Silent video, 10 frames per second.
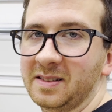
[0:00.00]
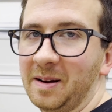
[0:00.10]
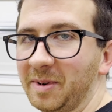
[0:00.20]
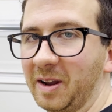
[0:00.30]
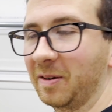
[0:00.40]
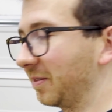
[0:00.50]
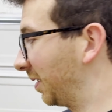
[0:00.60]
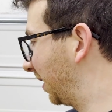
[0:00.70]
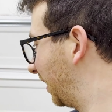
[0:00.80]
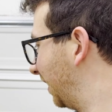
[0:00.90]
I'm gonna get rid of
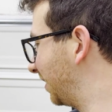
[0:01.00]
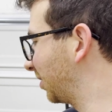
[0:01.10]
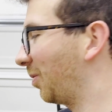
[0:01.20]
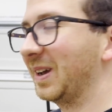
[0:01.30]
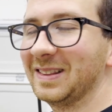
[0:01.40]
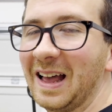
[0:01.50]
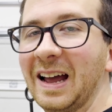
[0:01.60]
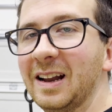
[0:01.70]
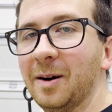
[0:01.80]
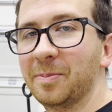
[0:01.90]
it. It doesn't quite
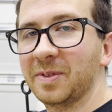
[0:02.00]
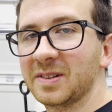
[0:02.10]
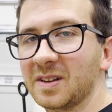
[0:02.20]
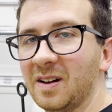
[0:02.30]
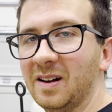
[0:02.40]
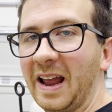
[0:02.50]
line up with the saw,